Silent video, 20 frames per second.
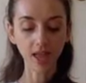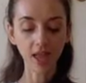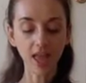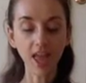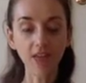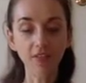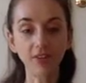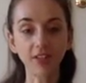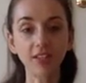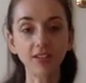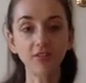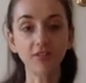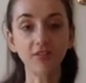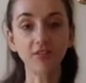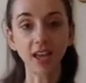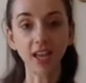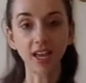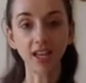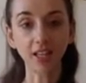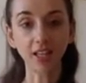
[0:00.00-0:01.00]
If it's
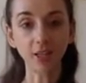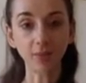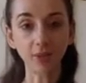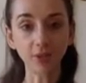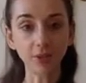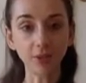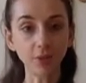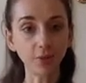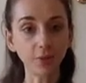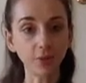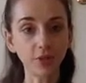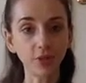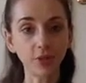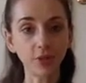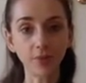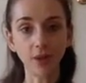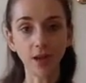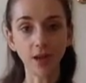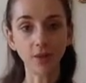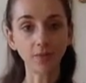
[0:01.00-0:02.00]
available to squeeze your
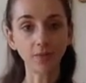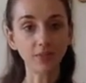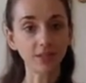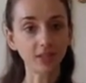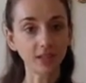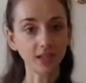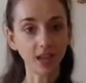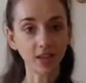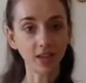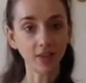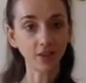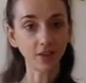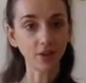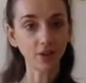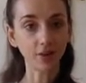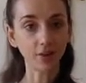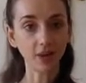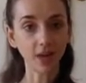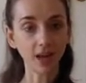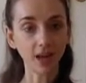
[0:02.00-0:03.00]
palms together,
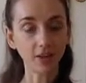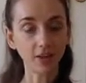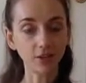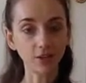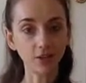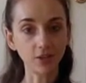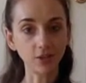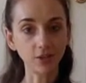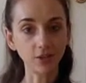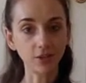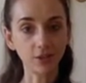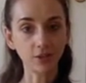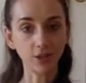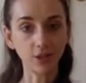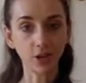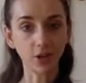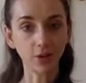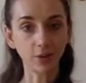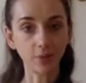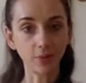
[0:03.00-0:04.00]
go ahead and do
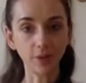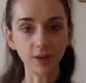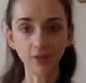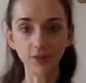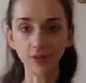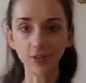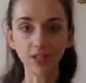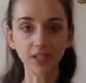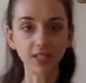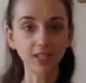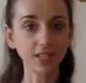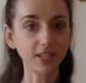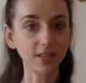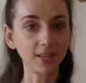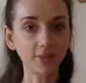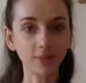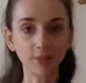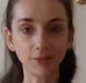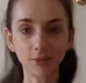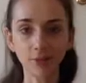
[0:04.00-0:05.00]
so. But if you need to keep
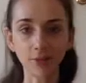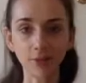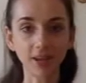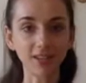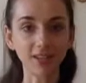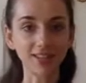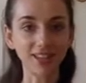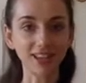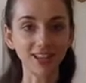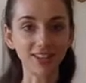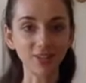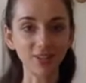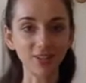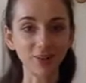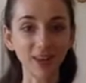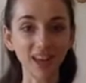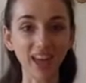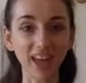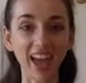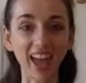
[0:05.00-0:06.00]
some space, that's
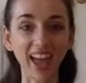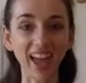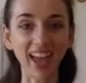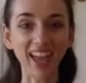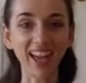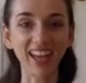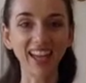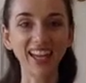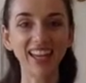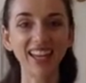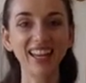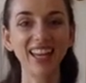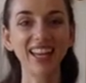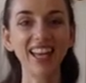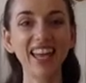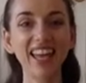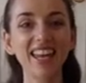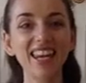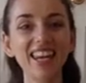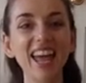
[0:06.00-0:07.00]
okay.
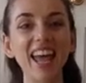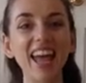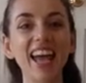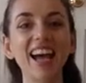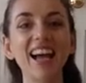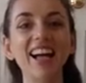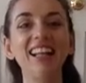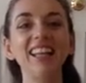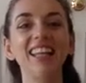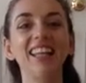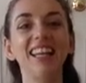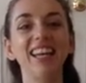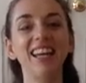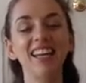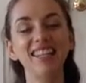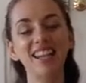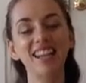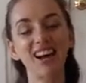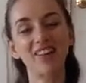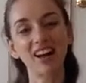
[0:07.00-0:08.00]
Inhale.
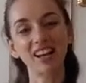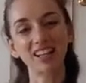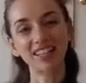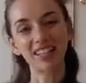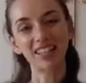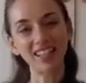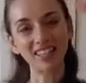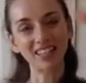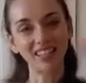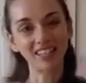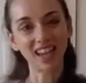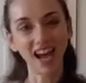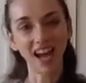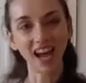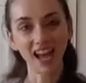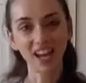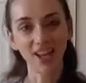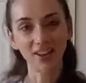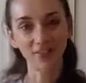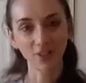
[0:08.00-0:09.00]
Now exhale,
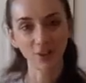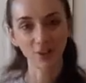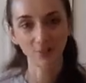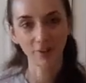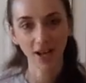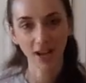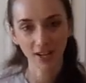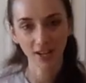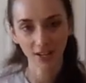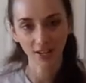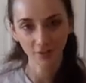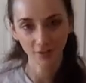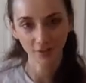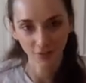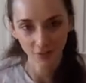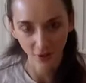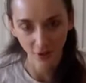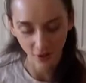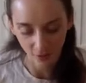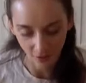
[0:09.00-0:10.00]
dive your body
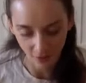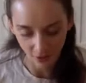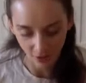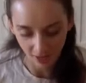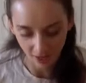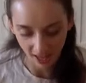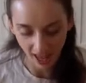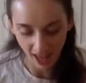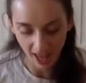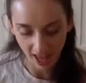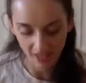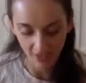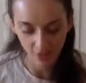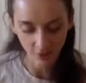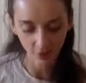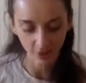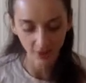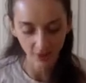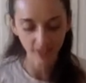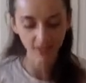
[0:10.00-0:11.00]
forward. Head
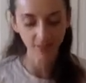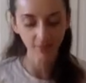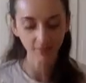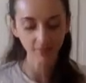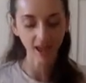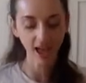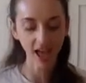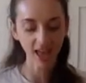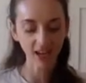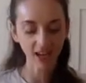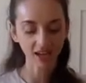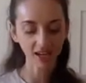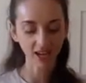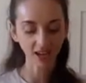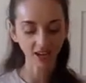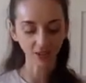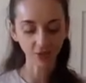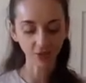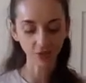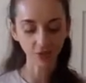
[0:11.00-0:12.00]
towards the mat,
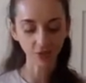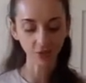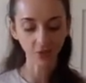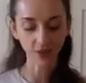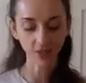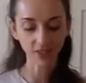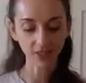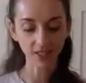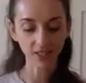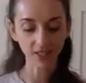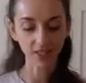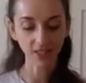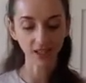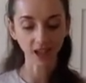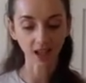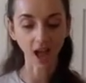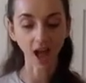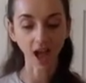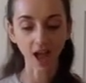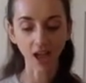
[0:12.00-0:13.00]
knuckles towards the
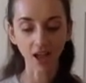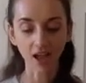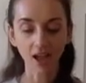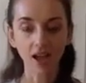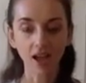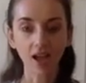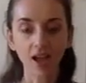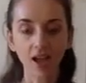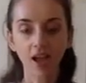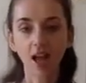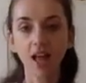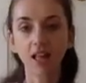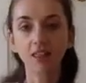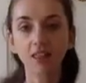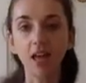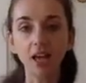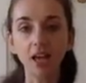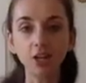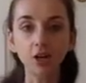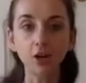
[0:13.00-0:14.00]
sky.
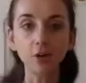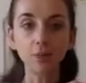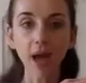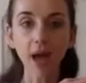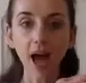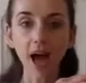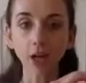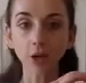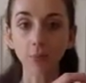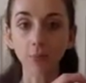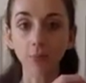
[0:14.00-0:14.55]
Let your back